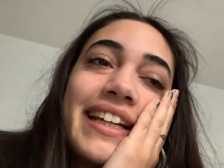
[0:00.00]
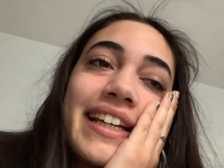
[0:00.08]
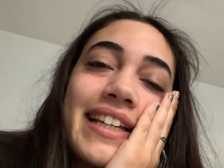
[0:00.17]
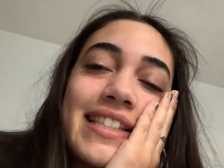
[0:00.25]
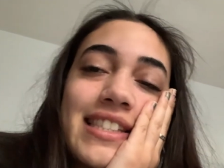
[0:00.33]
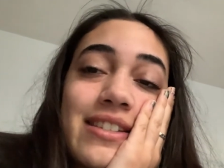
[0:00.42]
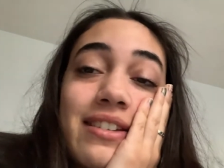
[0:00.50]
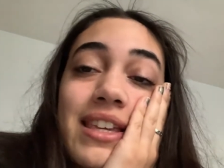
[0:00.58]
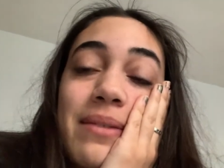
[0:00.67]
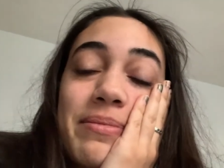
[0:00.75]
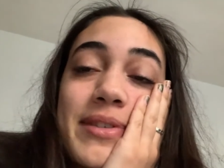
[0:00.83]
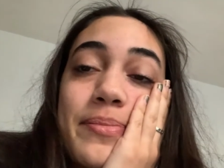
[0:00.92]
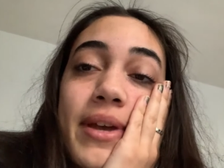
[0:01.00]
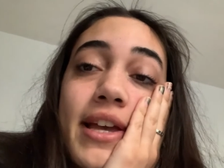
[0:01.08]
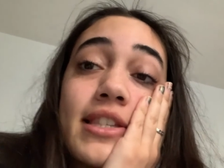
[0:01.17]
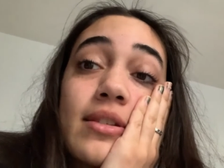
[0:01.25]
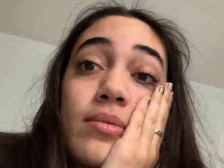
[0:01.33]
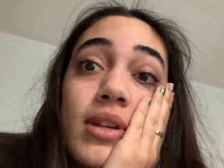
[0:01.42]
And so it keeps
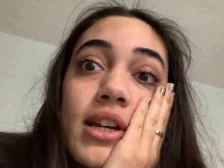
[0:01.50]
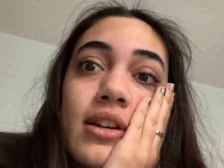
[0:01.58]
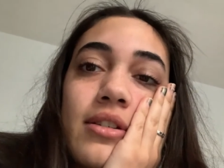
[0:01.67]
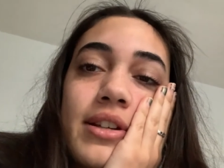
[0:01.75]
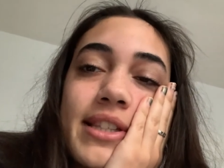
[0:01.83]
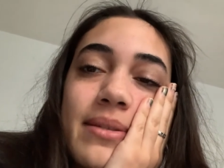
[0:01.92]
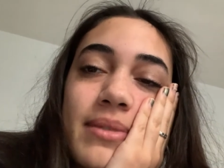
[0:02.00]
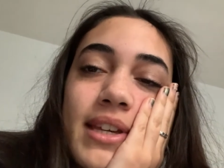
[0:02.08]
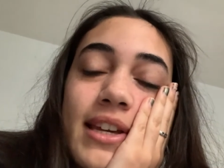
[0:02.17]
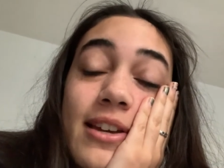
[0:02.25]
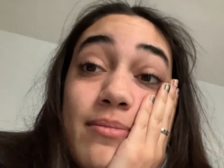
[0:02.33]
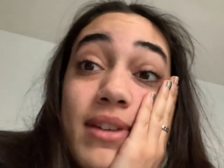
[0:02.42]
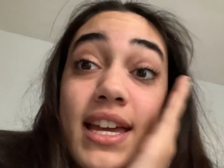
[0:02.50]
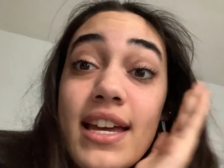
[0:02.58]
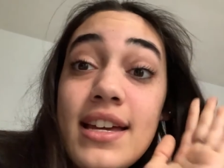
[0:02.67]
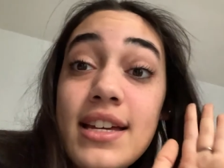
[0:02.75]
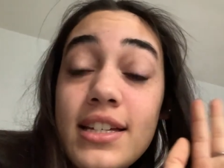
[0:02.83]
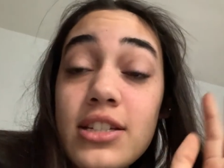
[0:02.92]
spazzing me out because I'm like, oh my gosh.